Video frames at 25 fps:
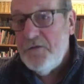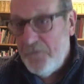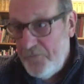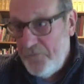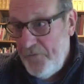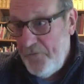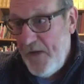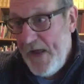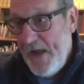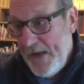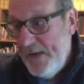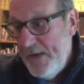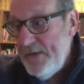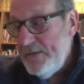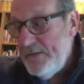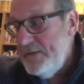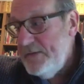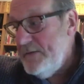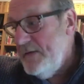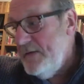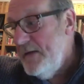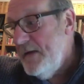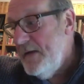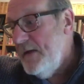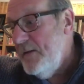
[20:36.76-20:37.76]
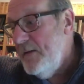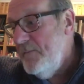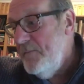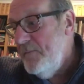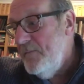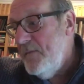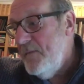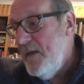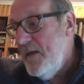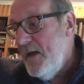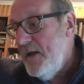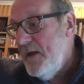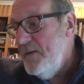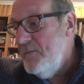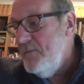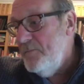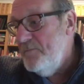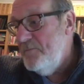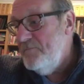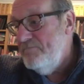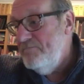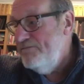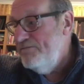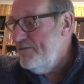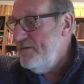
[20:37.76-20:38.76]
fact, I
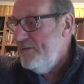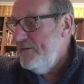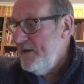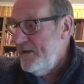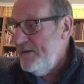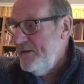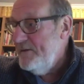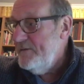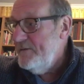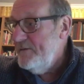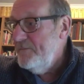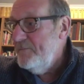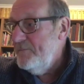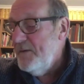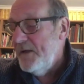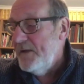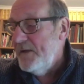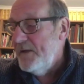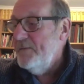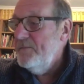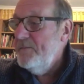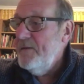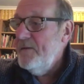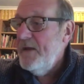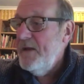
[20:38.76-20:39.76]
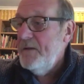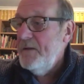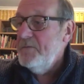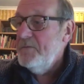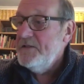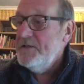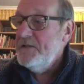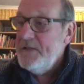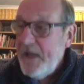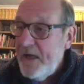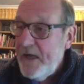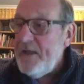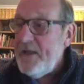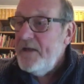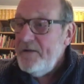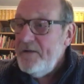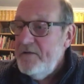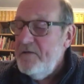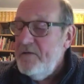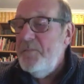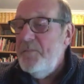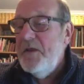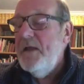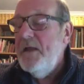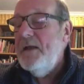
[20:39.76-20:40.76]
was lucky to
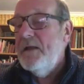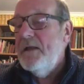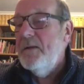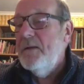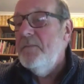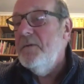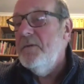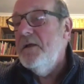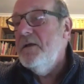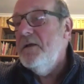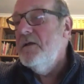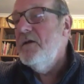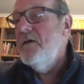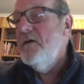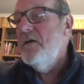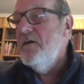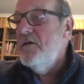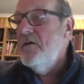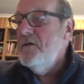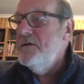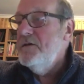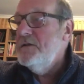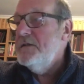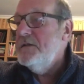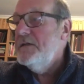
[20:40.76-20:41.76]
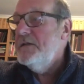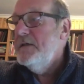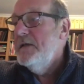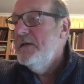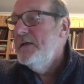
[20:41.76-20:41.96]
be in it because